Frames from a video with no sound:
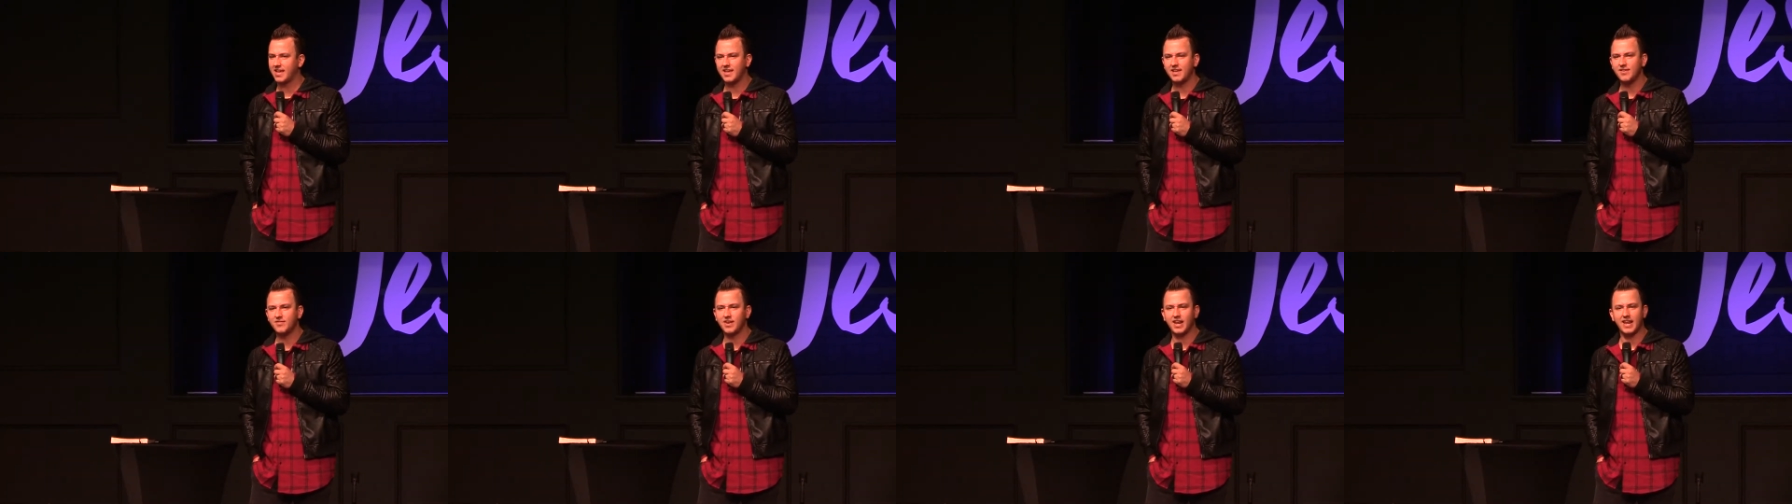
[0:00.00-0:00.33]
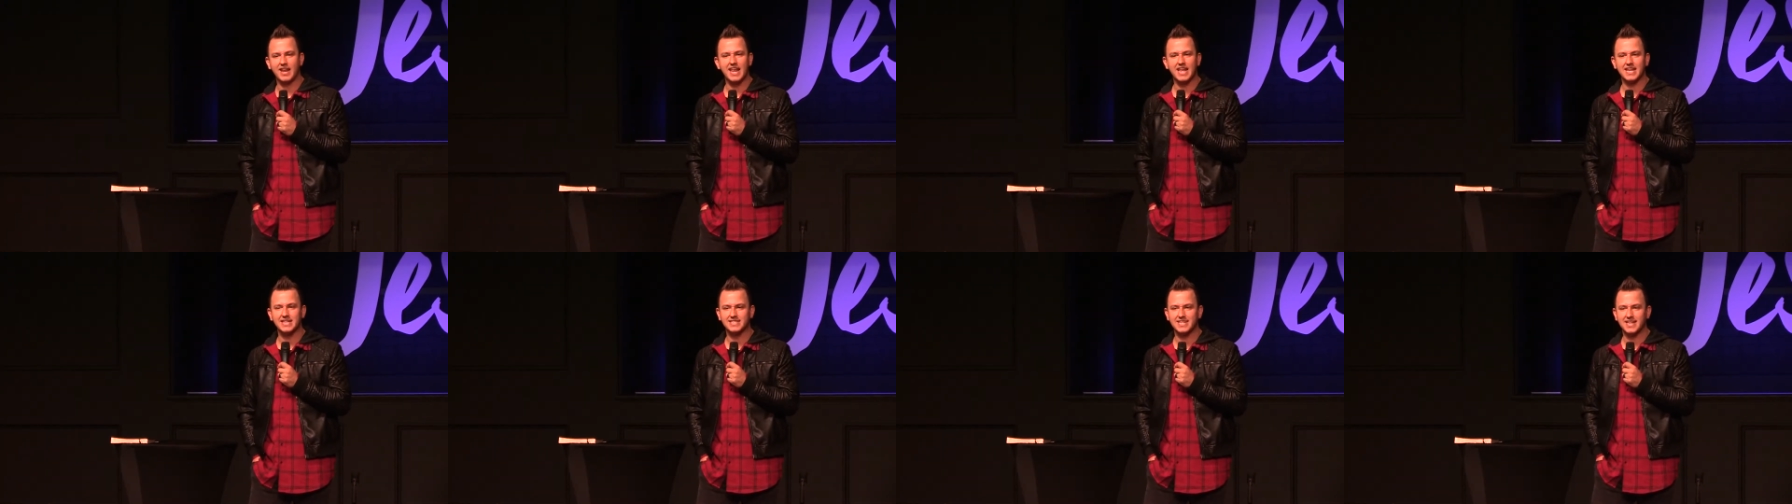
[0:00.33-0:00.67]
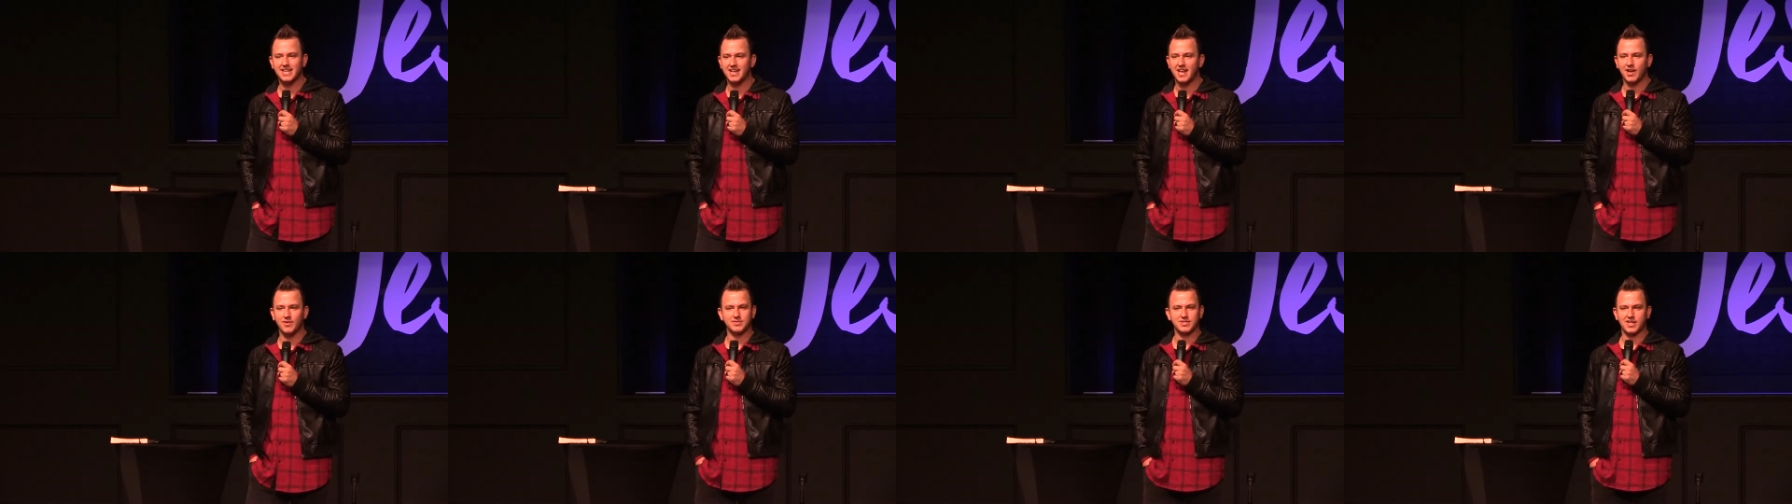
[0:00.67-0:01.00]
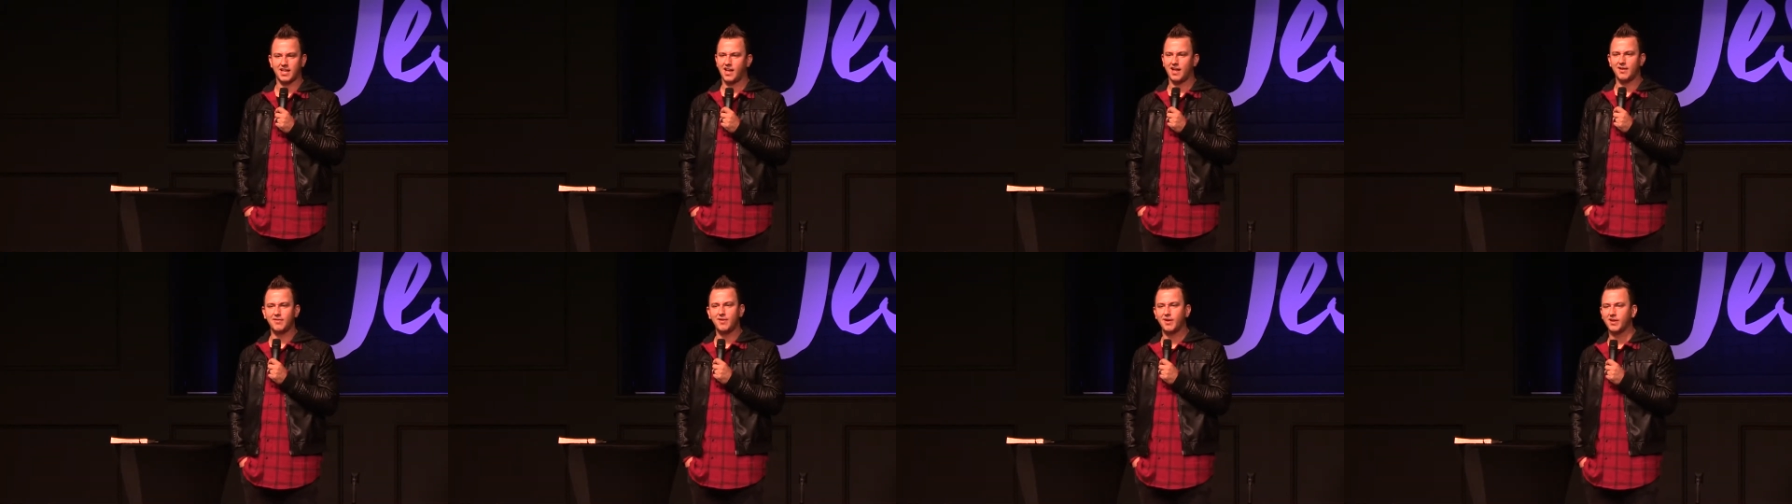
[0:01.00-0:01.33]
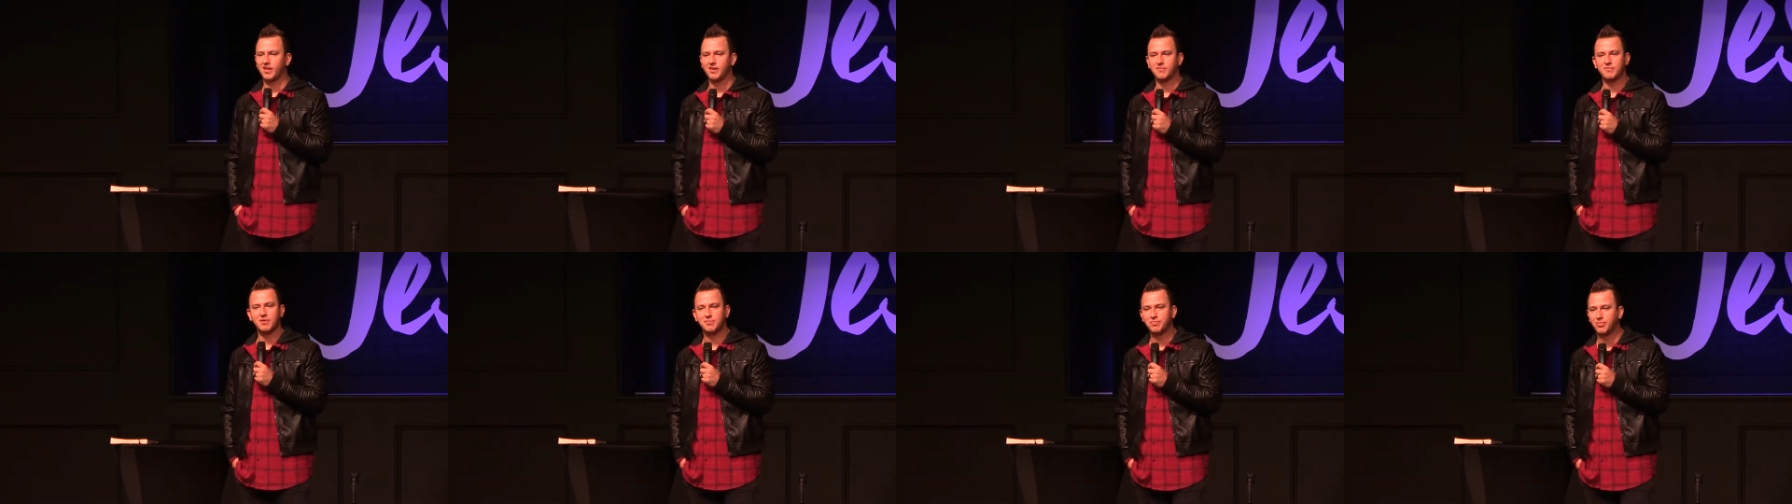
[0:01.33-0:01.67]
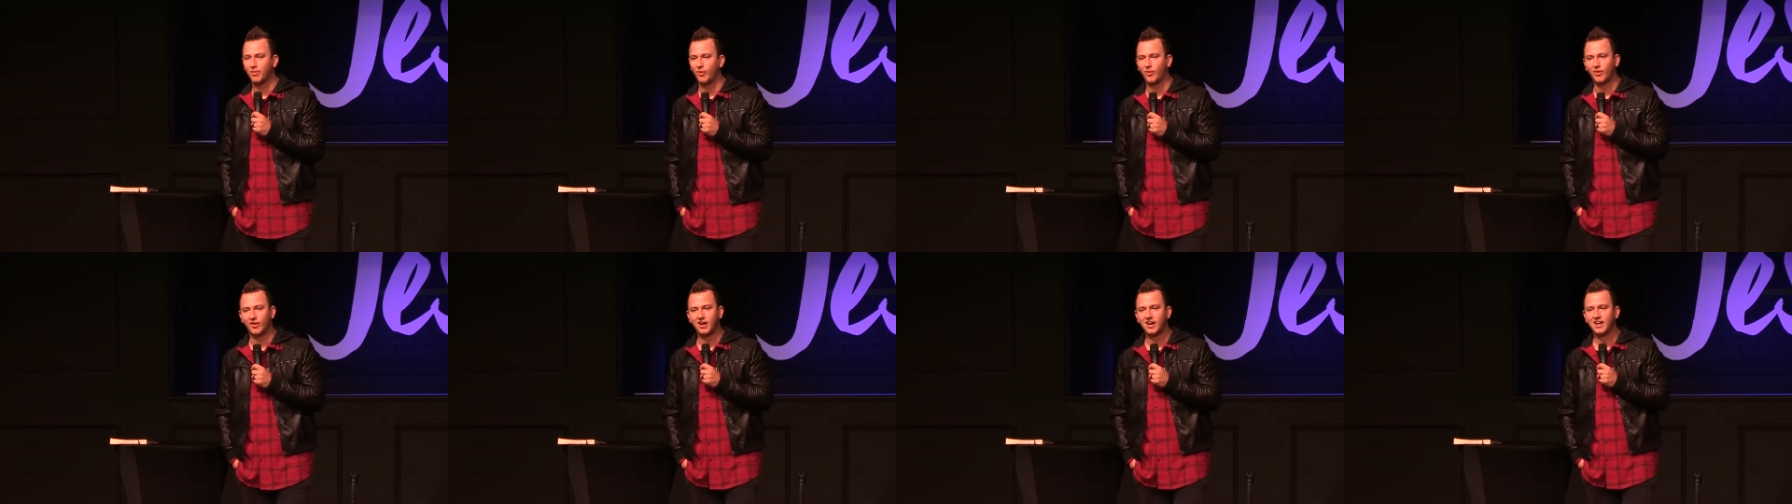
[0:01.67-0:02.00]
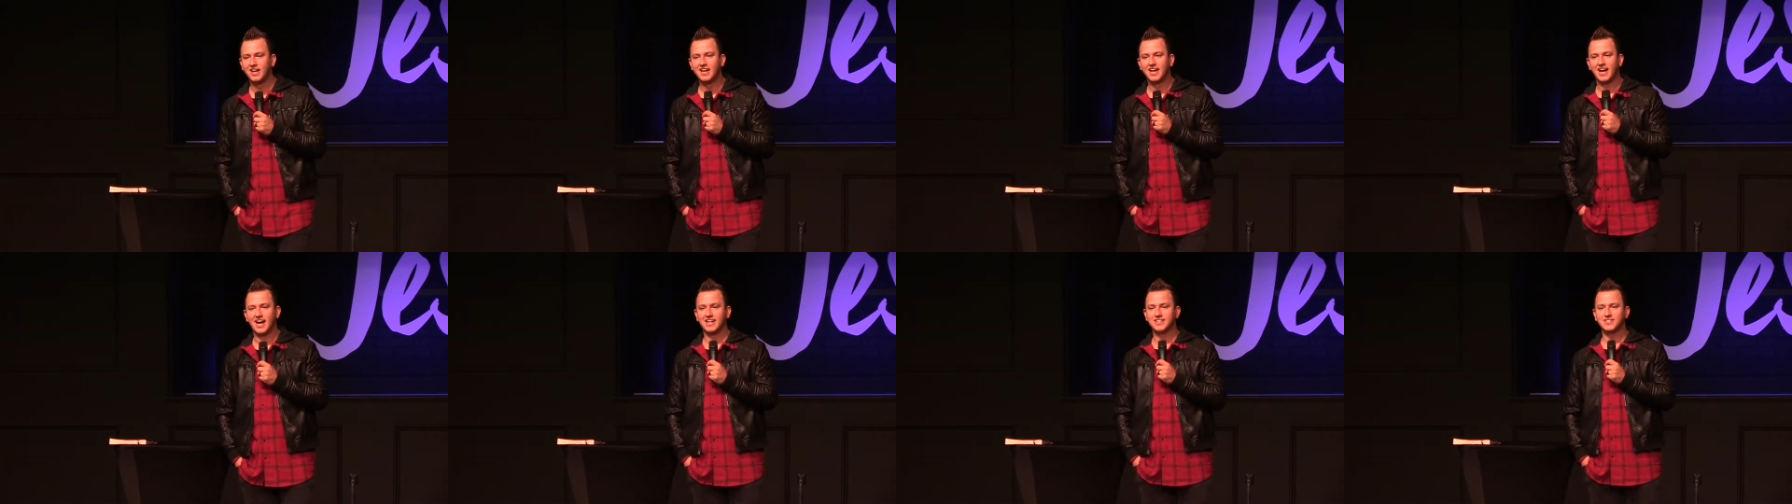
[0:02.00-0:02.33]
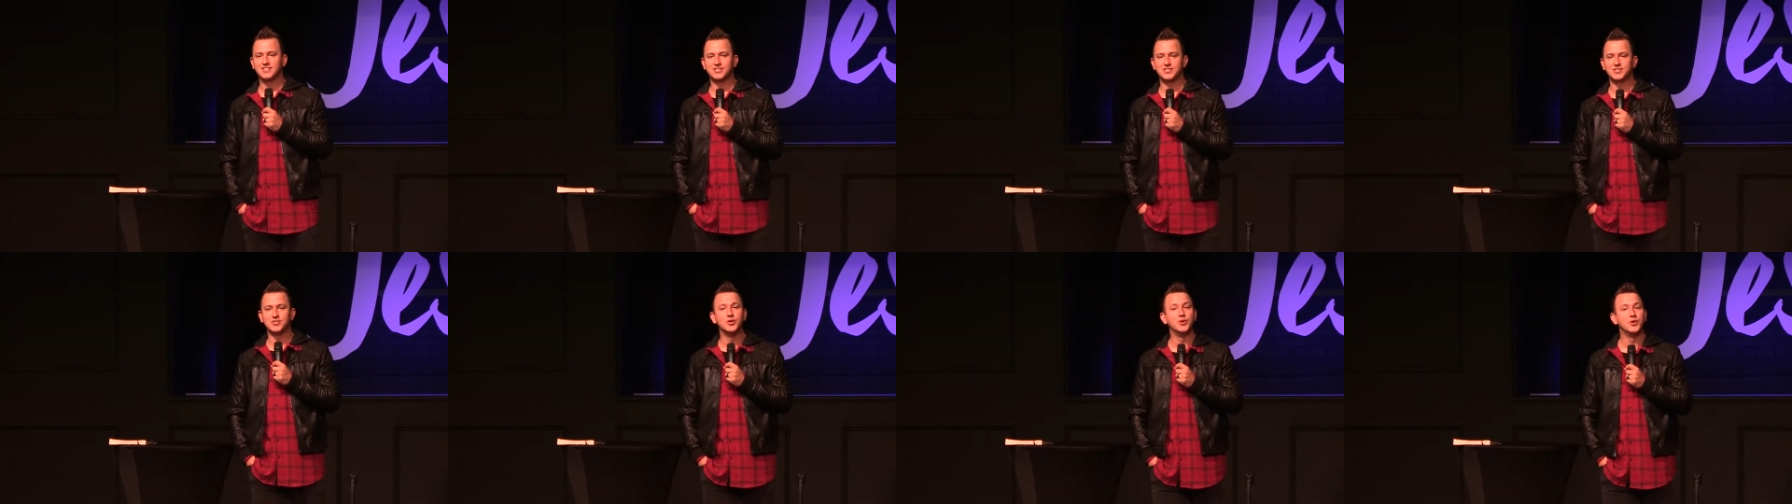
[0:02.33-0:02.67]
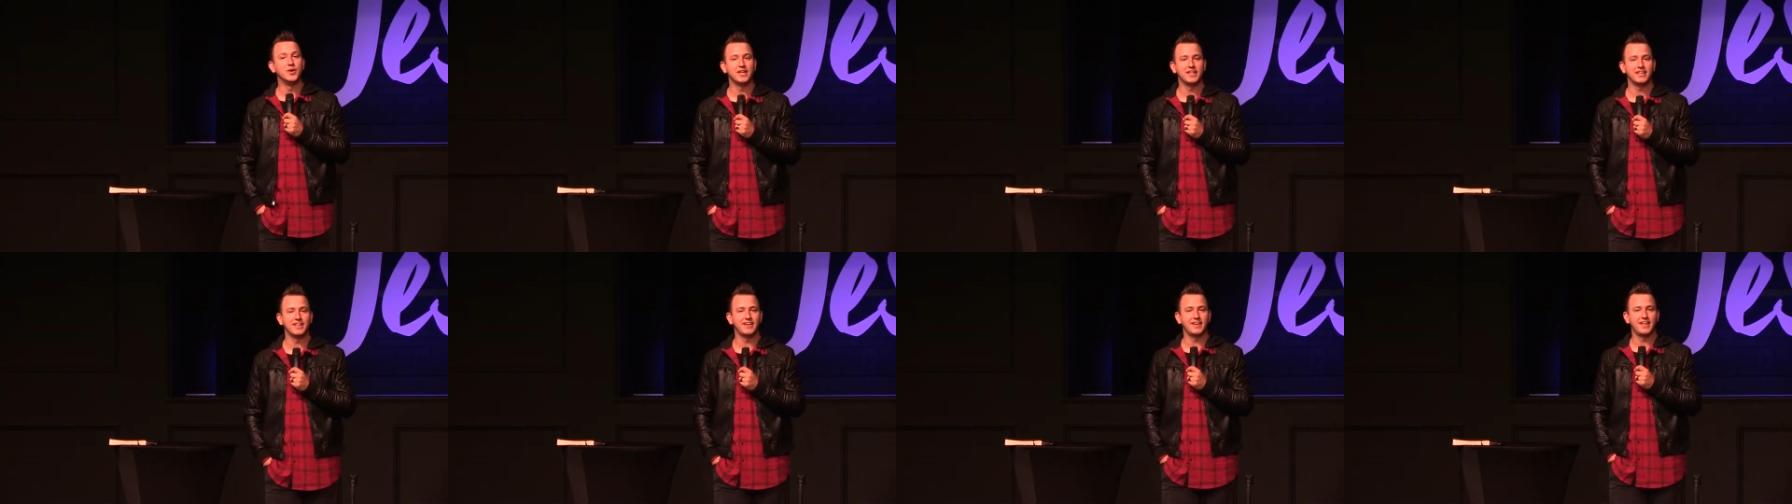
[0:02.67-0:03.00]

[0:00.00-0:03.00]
Even at 18, I was like, I'm not going to be poor. I just knew it, and,